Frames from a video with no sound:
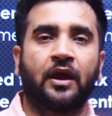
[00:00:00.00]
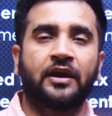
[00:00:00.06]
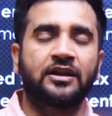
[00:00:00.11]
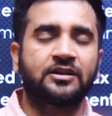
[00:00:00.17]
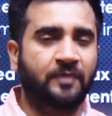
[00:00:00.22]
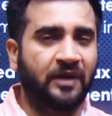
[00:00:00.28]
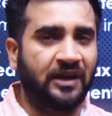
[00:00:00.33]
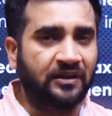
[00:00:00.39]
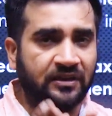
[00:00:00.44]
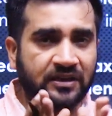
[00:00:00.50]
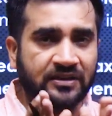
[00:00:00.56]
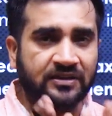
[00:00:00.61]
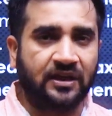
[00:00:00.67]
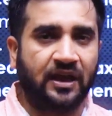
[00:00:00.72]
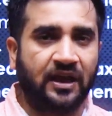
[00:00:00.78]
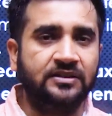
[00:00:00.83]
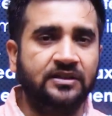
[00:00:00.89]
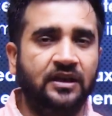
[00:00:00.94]
is being
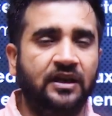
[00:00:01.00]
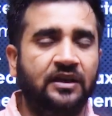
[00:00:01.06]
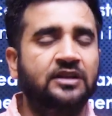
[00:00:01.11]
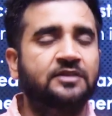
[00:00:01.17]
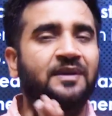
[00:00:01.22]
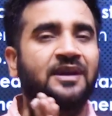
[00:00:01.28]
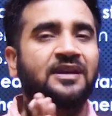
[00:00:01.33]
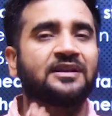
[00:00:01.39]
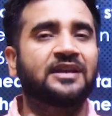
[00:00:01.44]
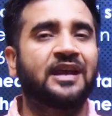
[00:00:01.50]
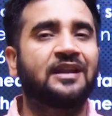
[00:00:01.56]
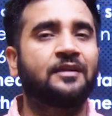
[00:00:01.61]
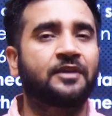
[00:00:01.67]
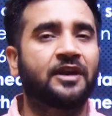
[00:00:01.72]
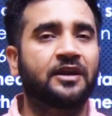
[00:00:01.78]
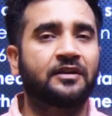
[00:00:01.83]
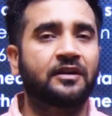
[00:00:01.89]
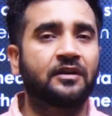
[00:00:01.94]
discussed, it is being
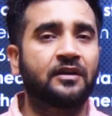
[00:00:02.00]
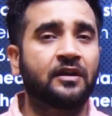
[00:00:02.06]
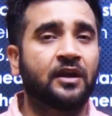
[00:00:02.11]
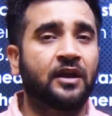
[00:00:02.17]
deliberated,